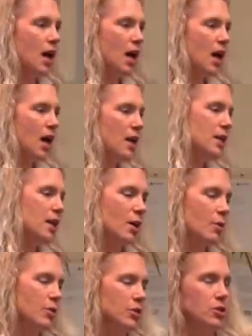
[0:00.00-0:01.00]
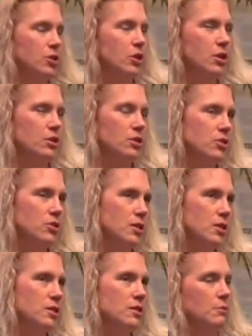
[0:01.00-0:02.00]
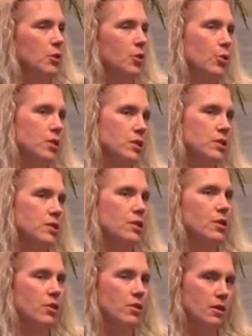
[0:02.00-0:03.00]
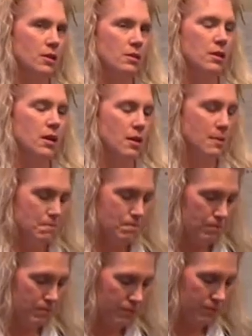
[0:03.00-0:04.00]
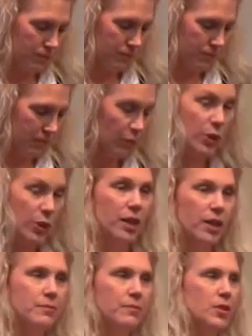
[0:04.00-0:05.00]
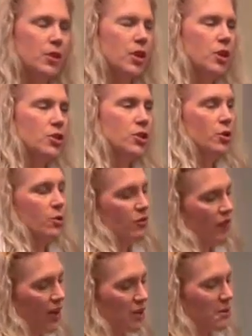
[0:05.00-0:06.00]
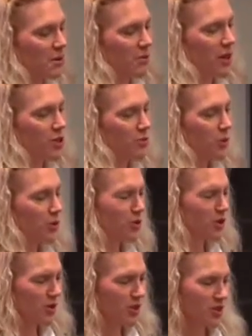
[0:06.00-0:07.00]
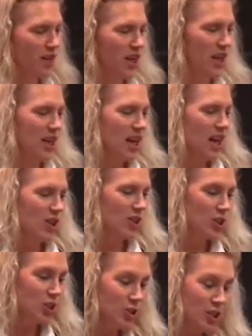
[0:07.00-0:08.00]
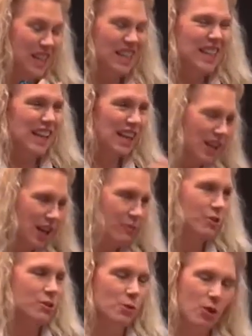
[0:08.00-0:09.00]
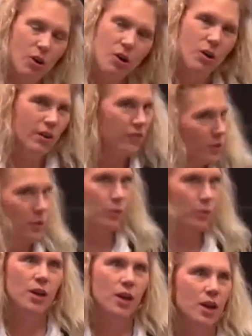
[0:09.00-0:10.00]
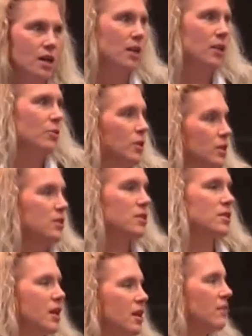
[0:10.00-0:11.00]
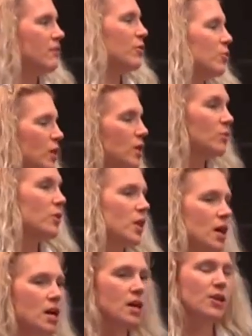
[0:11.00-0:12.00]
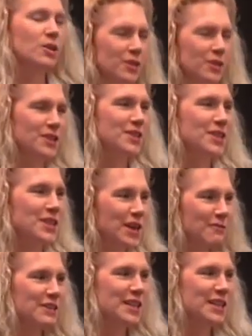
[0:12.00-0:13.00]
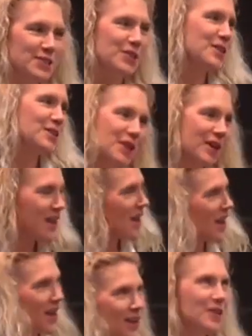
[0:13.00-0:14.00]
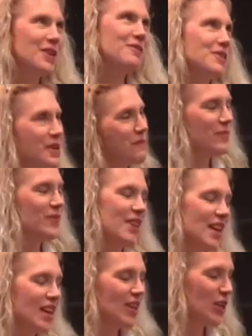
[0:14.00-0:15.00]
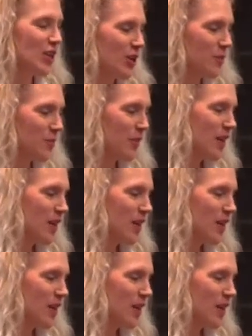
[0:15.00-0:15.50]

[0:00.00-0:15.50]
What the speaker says: I think I want to start using some quizzes on the reading. So the faculty member I spoke to the other day, the students had to get in that rhythm. Going, oh, every week we got a quiz. Every week we got a quiz. I'm a dancer, right? So I hear that rhythm, you know.